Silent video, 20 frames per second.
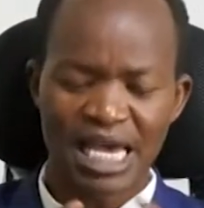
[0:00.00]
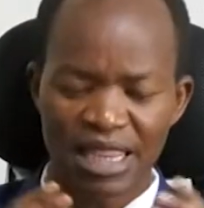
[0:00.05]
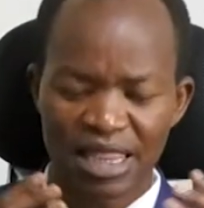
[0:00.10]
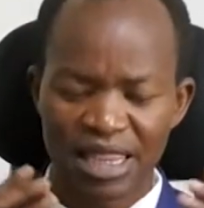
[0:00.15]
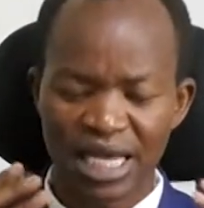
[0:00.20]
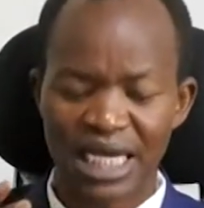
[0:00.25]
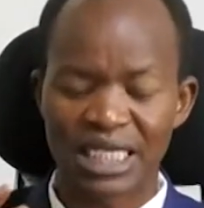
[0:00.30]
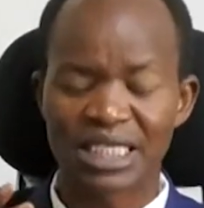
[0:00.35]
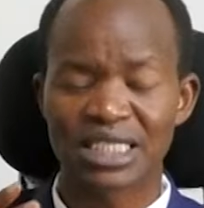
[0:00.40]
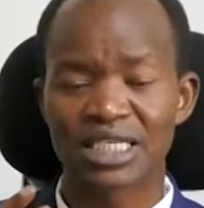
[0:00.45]

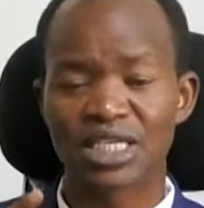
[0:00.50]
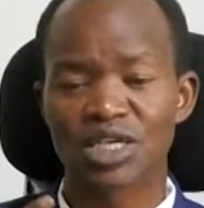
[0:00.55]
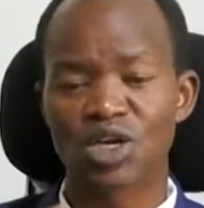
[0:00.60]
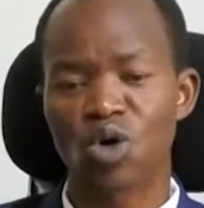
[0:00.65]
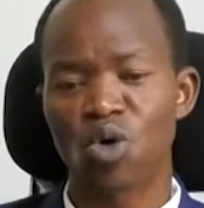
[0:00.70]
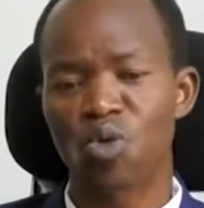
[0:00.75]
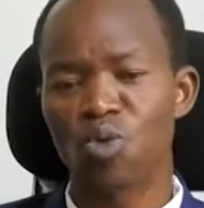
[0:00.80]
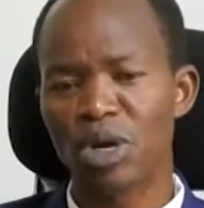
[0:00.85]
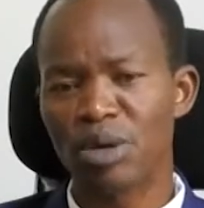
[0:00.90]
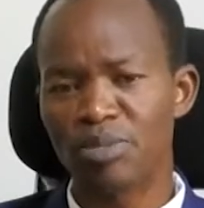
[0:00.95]
that
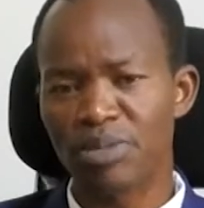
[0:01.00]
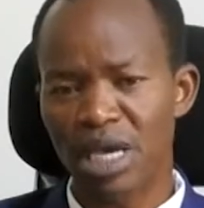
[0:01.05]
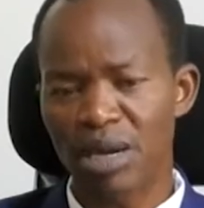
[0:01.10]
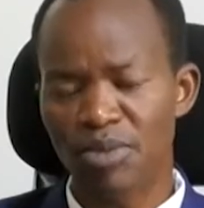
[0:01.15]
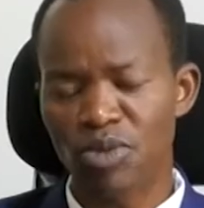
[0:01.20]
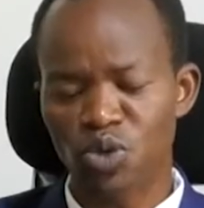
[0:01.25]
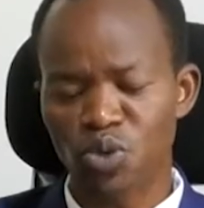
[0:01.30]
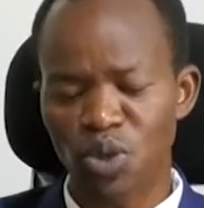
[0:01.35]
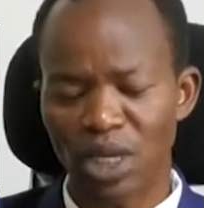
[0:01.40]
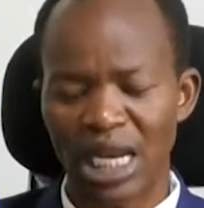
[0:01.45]
will be
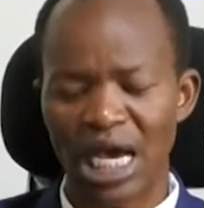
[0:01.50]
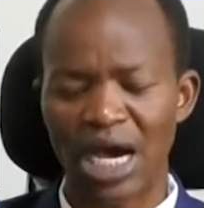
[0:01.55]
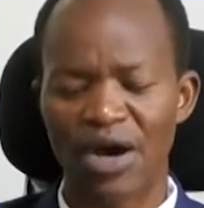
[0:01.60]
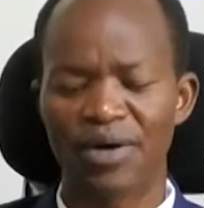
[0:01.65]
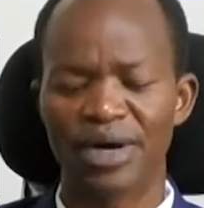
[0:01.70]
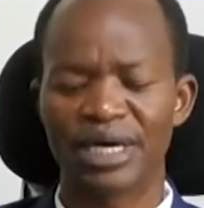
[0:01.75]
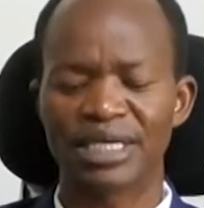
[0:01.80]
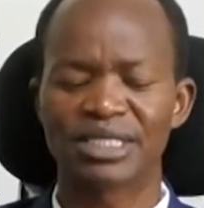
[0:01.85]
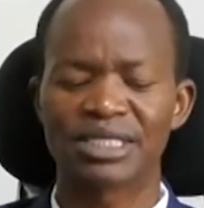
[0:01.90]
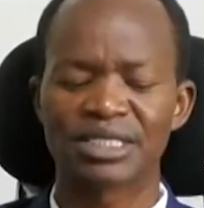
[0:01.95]
able to
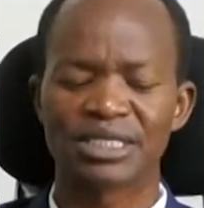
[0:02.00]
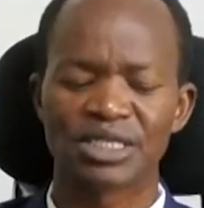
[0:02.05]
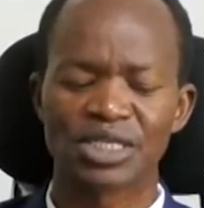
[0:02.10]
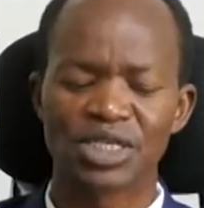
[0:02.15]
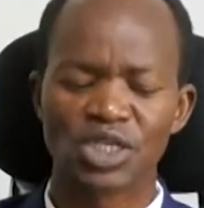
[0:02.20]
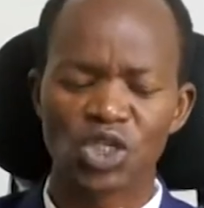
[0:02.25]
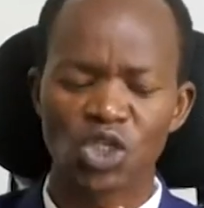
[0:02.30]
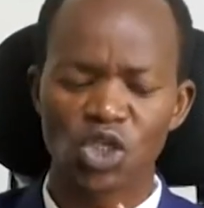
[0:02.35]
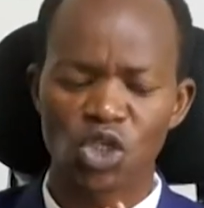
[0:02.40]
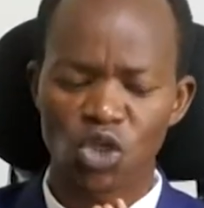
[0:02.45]
allow us
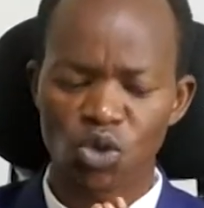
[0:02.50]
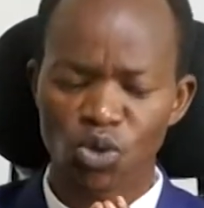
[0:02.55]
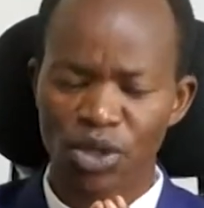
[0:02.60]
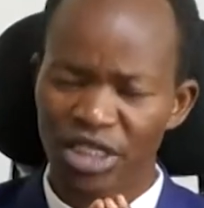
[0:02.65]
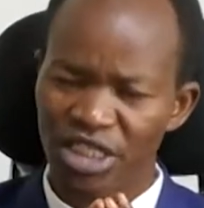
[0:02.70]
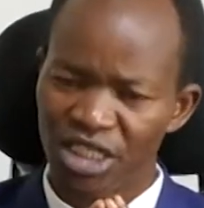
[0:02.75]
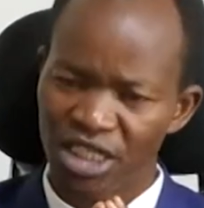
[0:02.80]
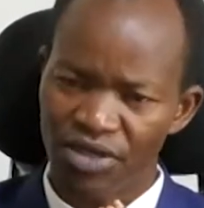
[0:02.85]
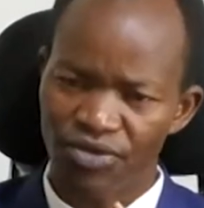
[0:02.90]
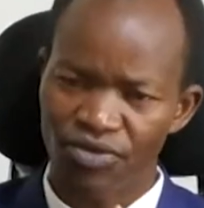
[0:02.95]
to
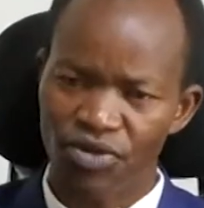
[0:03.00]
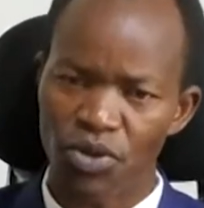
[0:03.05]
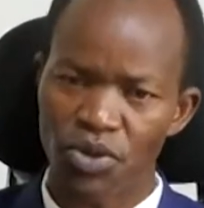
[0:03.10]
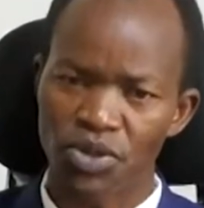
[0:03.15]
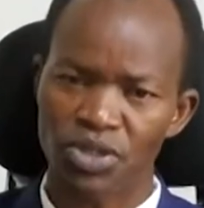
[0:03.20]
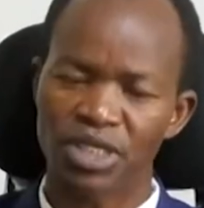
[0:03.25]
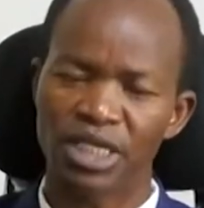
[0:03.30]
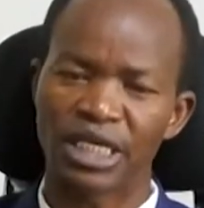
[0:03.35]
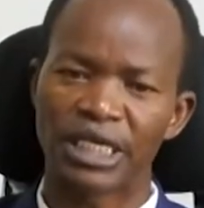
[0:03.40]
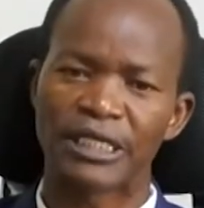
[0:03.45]
achieve
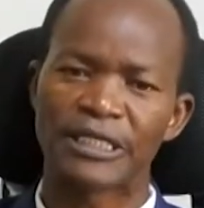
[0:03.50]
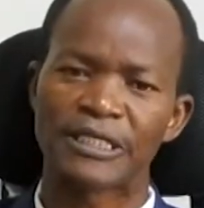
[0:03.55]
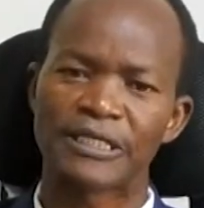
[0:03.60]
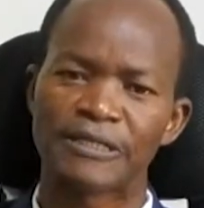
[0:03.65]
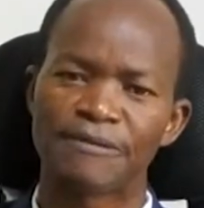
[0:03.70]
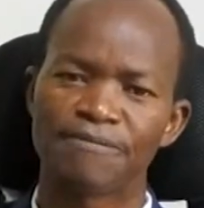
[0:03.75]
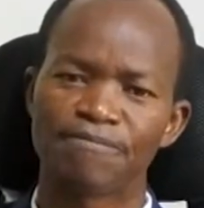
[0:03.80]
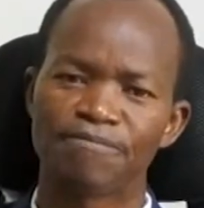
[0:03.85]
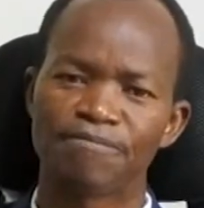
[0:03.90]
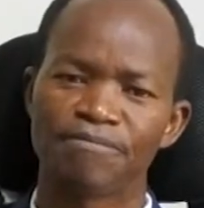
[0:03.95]
those
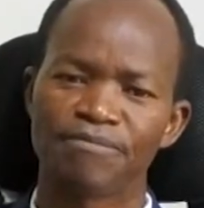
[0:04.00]
things.